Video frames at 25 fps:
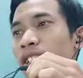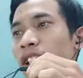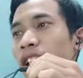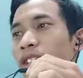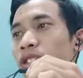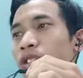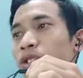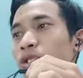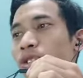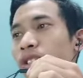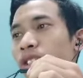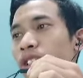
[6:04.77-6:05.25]

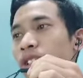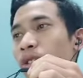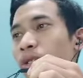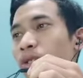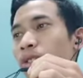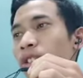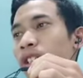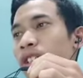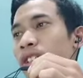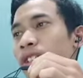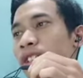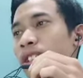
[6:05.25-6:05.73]
done using
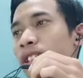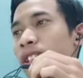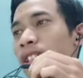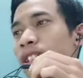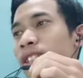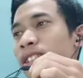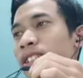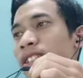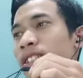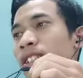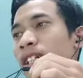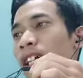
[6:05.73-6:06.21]

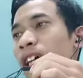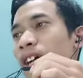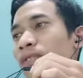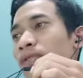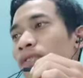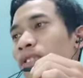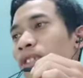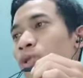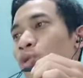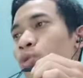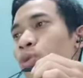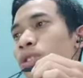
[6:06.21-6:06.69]
rotation disc
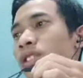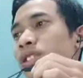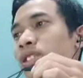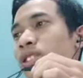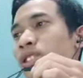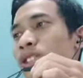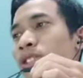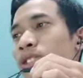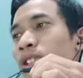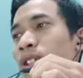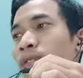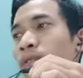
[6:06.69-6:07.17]
cover with
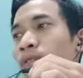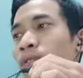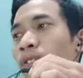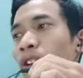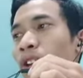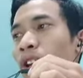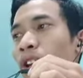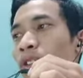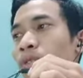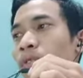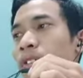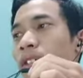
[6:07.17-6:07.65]
soft
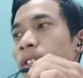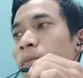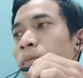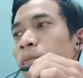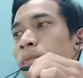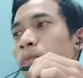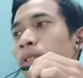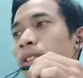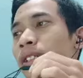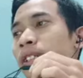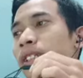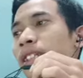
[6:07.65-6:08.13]
cloth
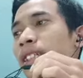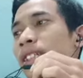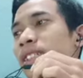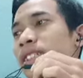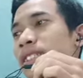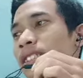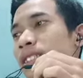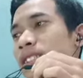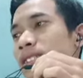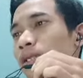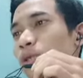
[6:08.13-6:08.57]
impregnated